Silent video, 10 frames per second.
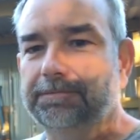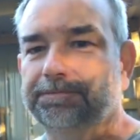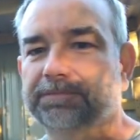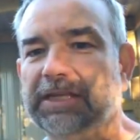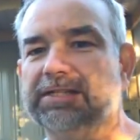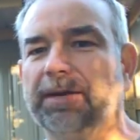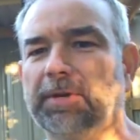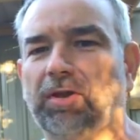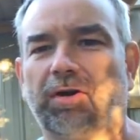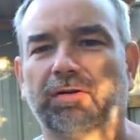It's
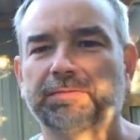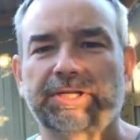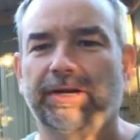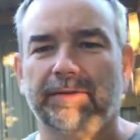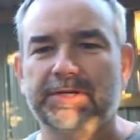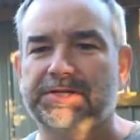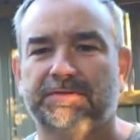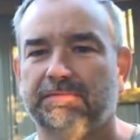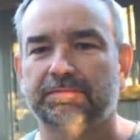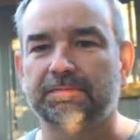coming along. I'm just
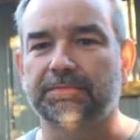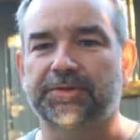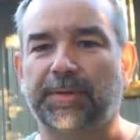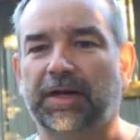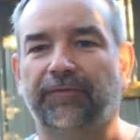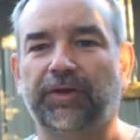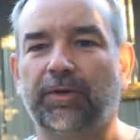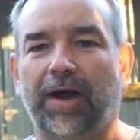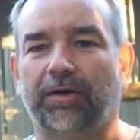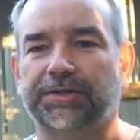spending a few
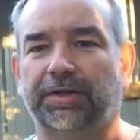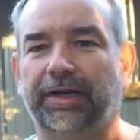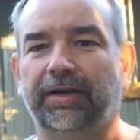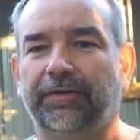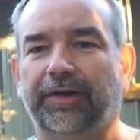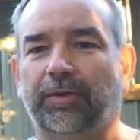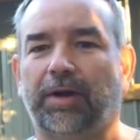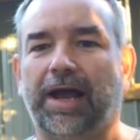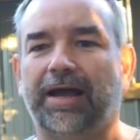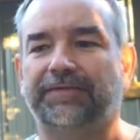hours on it here and there when
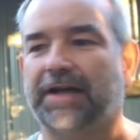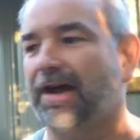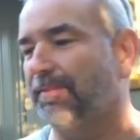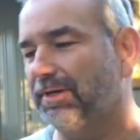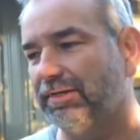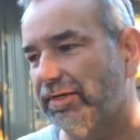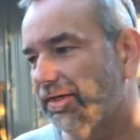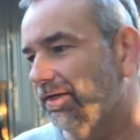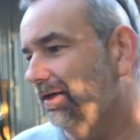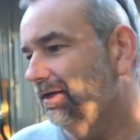I have time, and
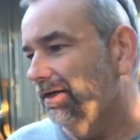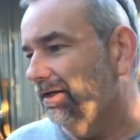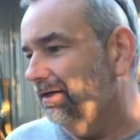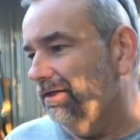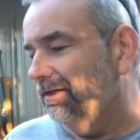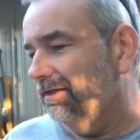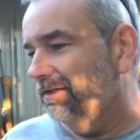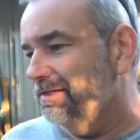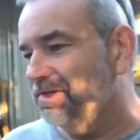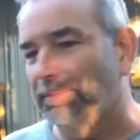
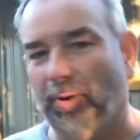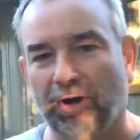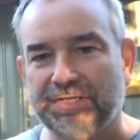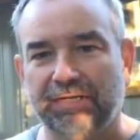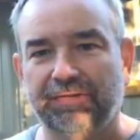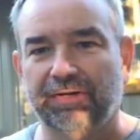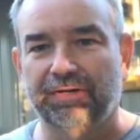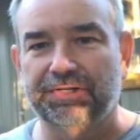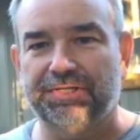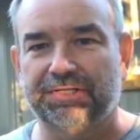some parts of it are
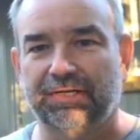just